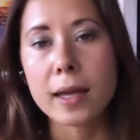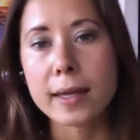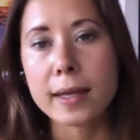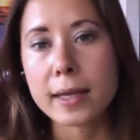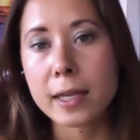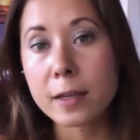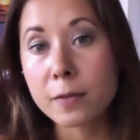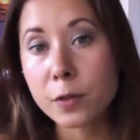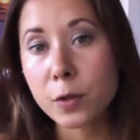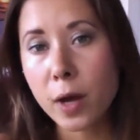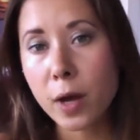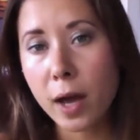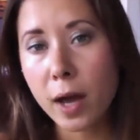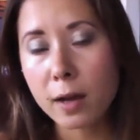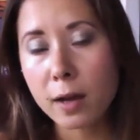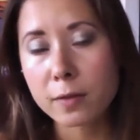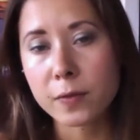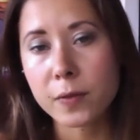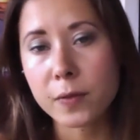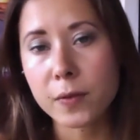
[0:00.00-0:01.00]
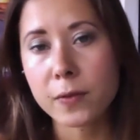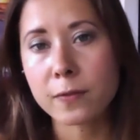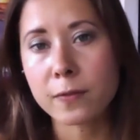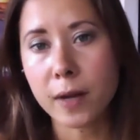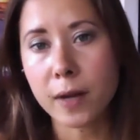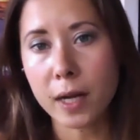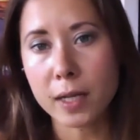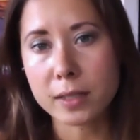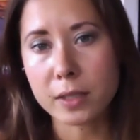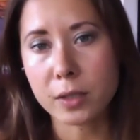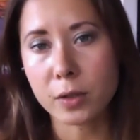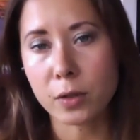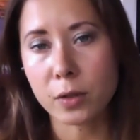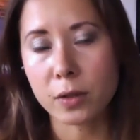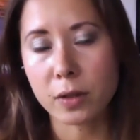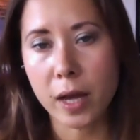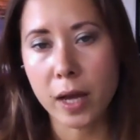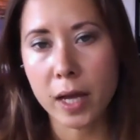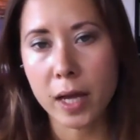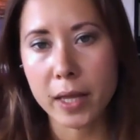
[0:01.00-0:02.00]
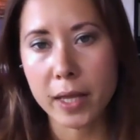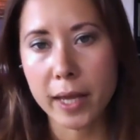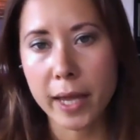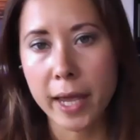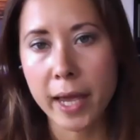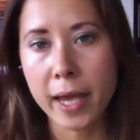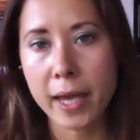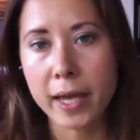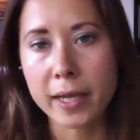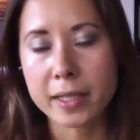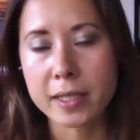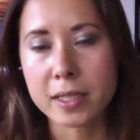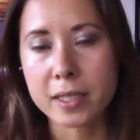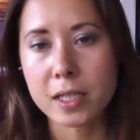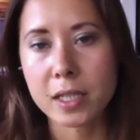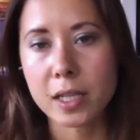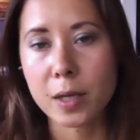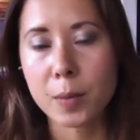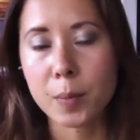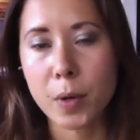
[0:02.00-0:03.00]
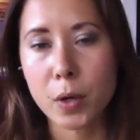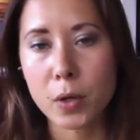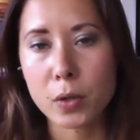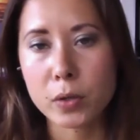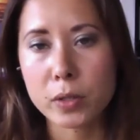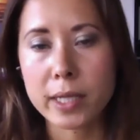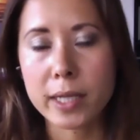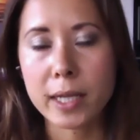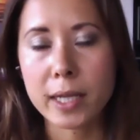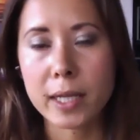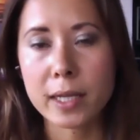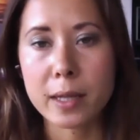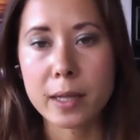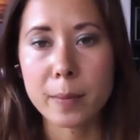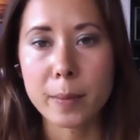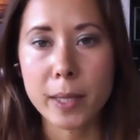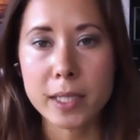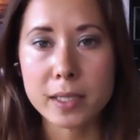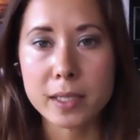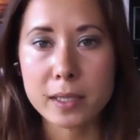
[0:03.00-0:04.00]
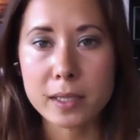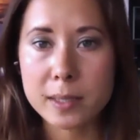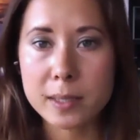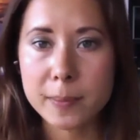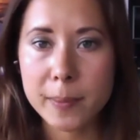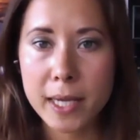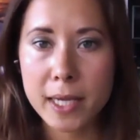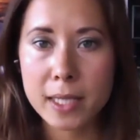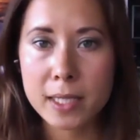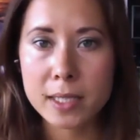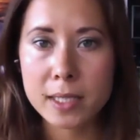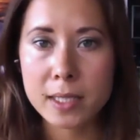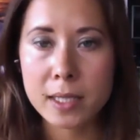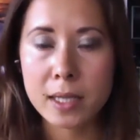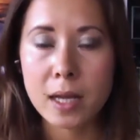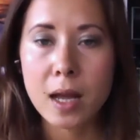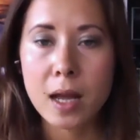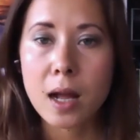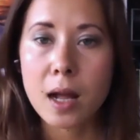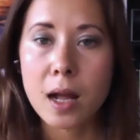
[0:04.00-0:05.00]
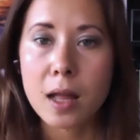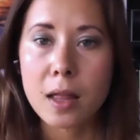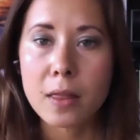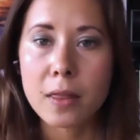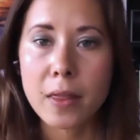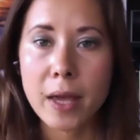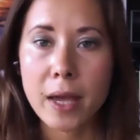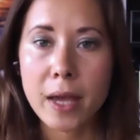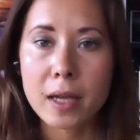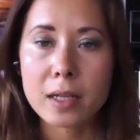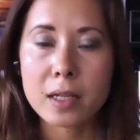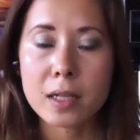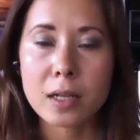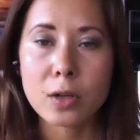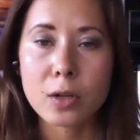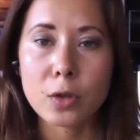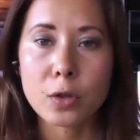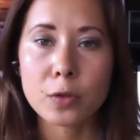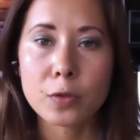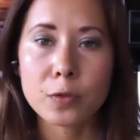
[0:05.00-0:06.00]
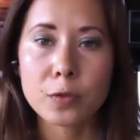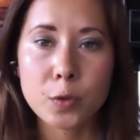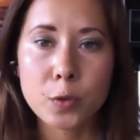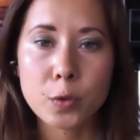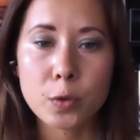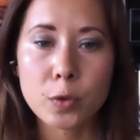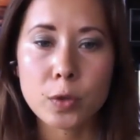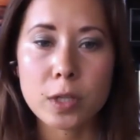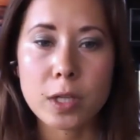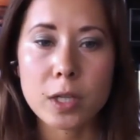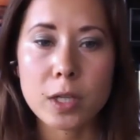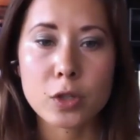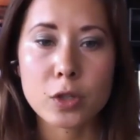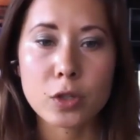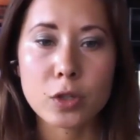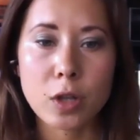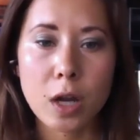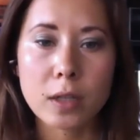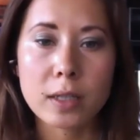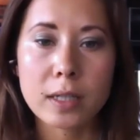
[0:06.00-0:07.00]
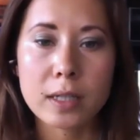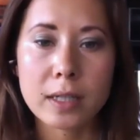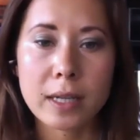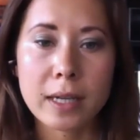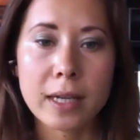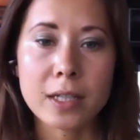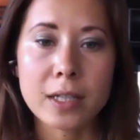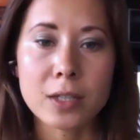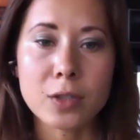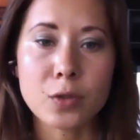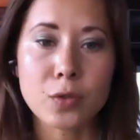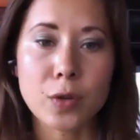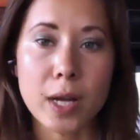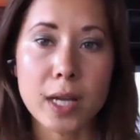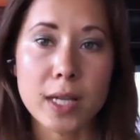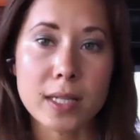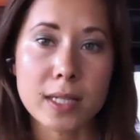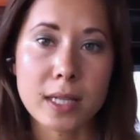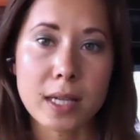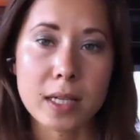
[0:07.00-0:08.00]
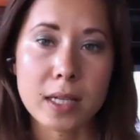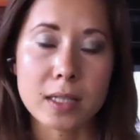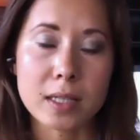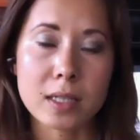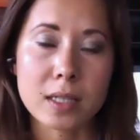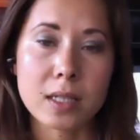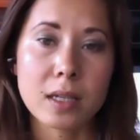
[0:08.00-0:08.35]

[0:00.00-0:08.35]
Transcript: If you have Vata, on the other hand, mostly in the mental space, then the food is not going to address it